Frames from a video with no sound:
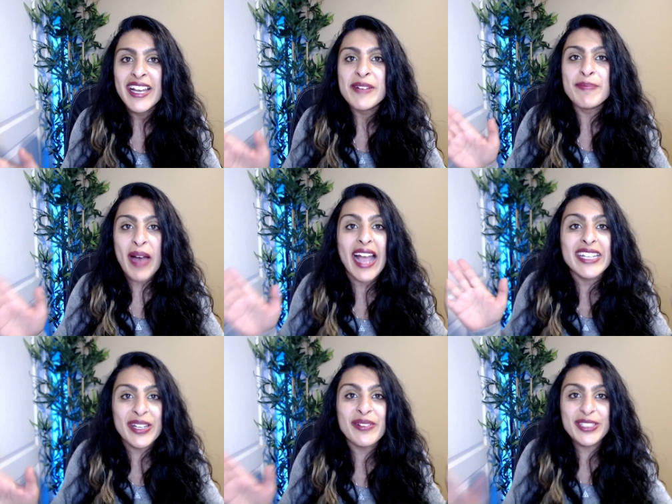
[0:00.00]
but I
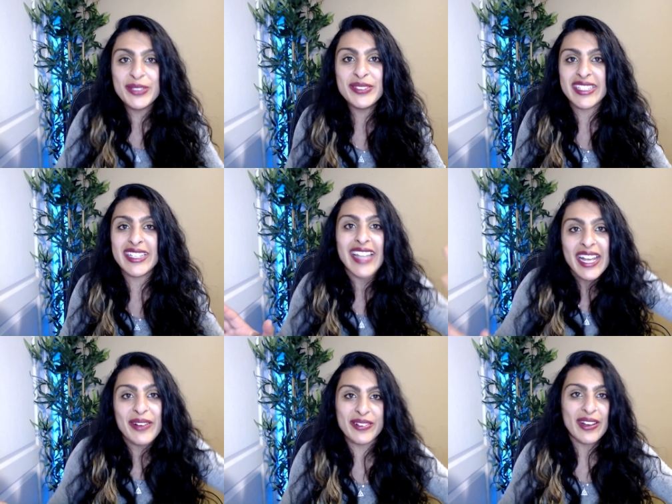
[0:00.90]
don't use it, and I
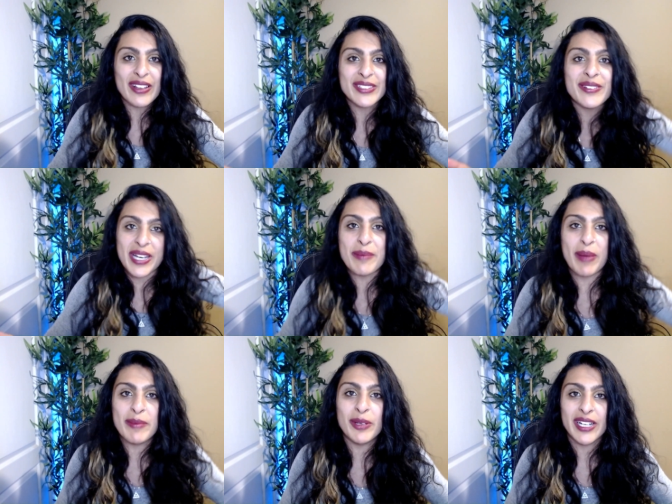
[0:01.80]
go to Costco and I buy
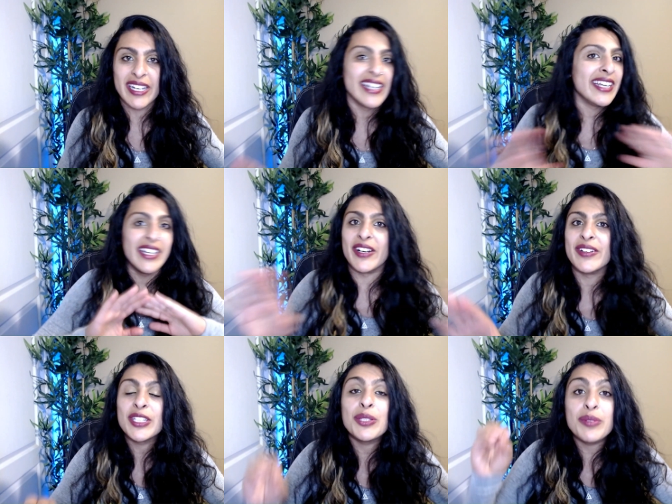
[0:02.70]
more. No,
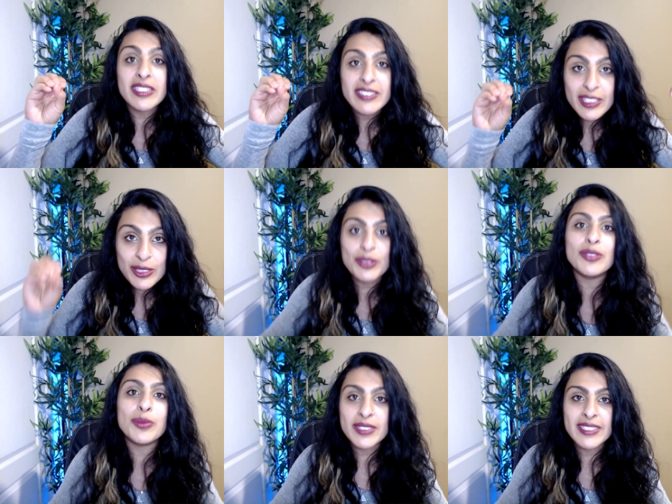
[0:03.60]
you need to use
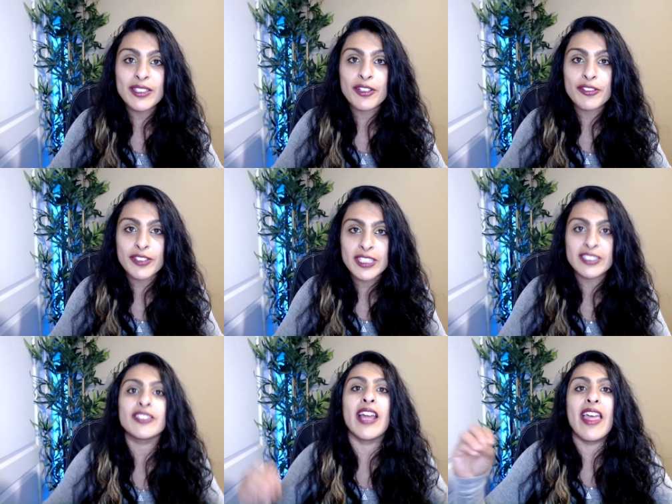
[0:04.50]
what's in your
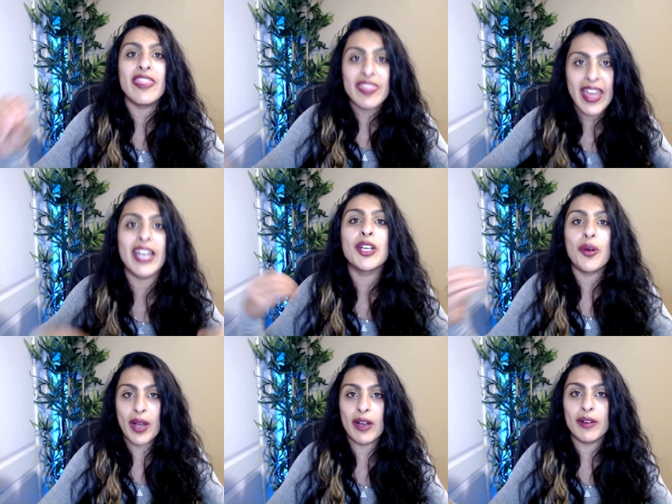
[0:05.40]
freezer and then go
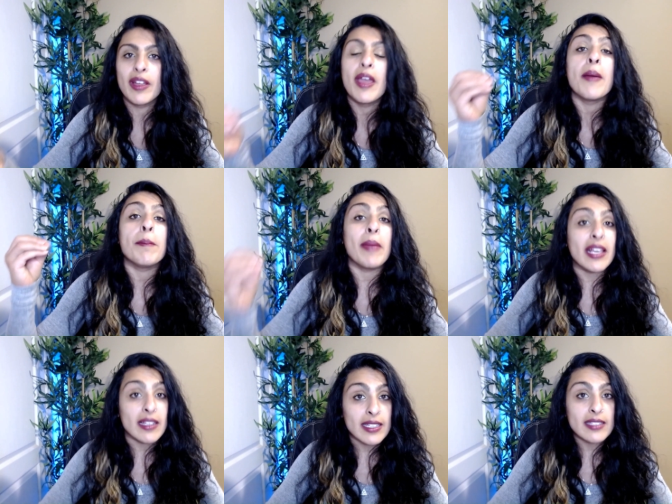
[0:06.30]
out. Make a
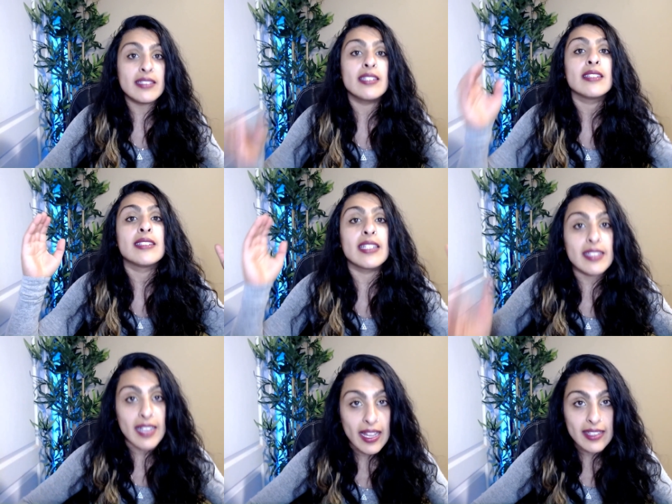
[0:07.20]
list, stick to
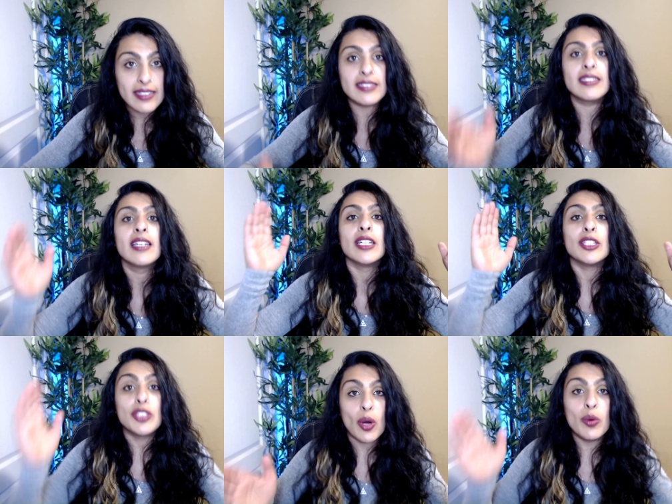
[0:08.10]
that list.
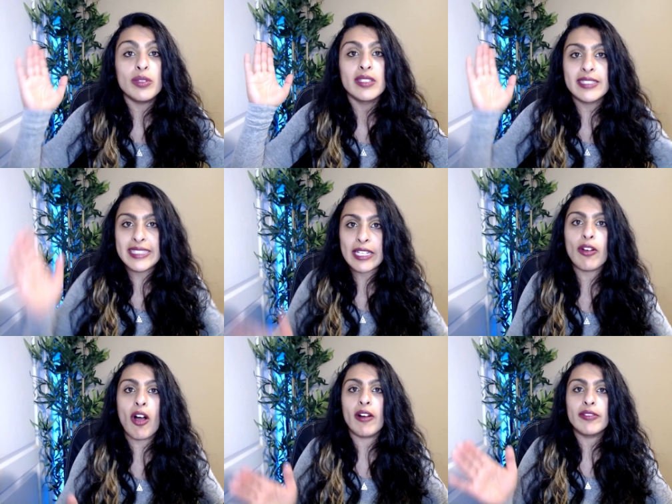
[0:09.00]
Don't steer
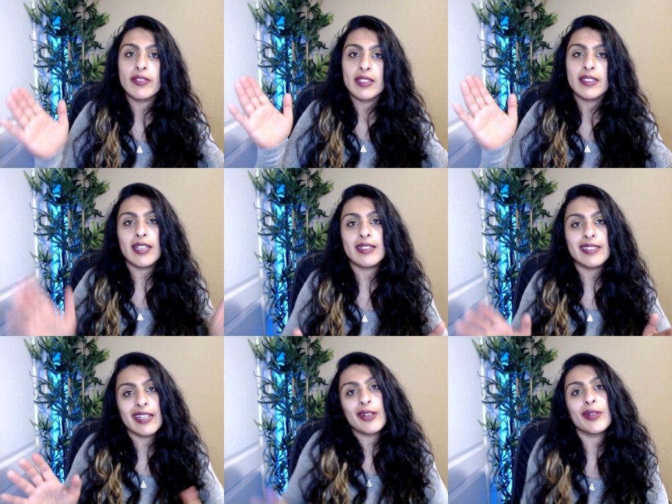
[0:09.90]
off. Yes,
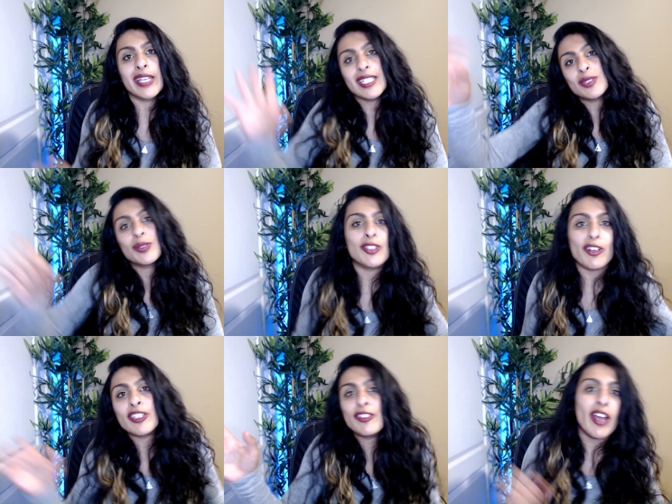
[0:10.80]
I know kids will start
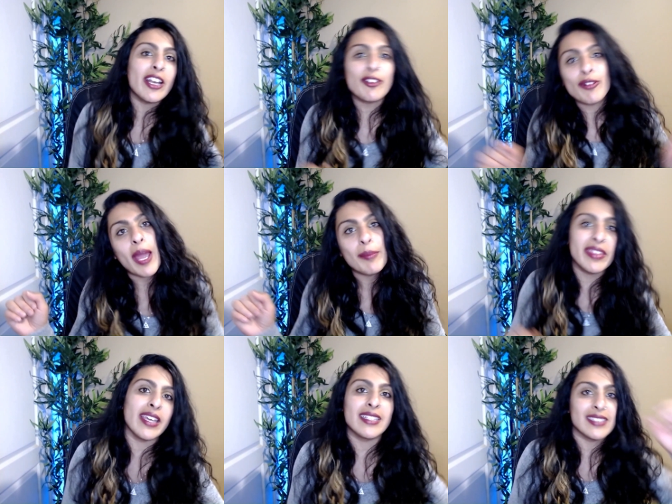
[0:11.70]
to try to grab
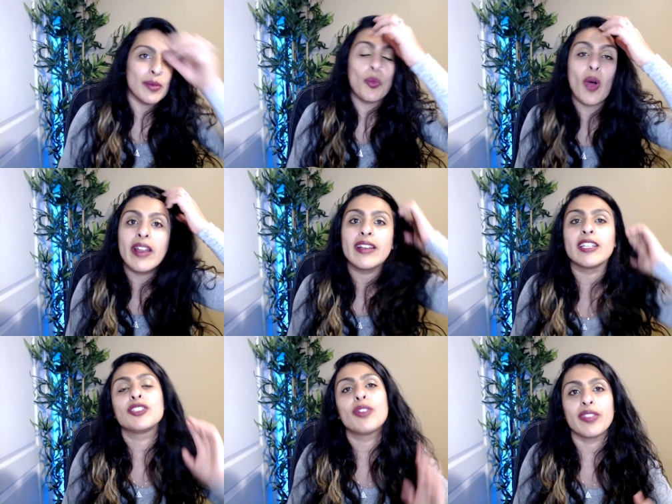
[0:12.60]
things and want
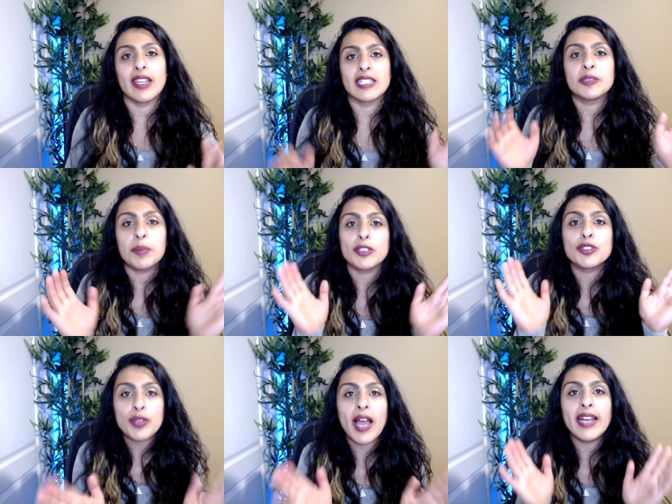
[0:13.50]
additional things, but
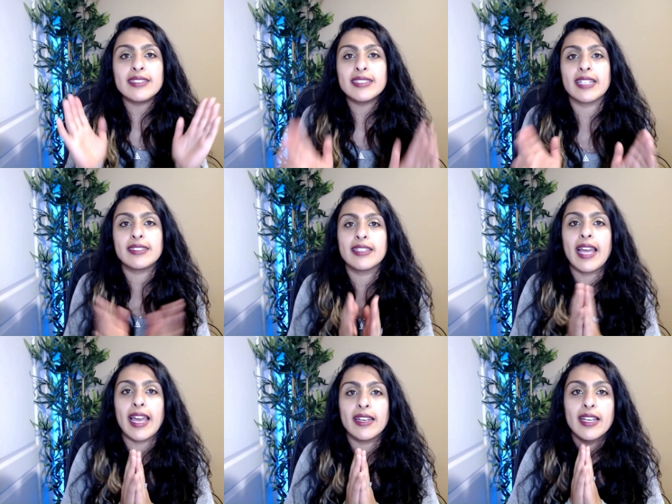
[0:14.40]
try to stick to that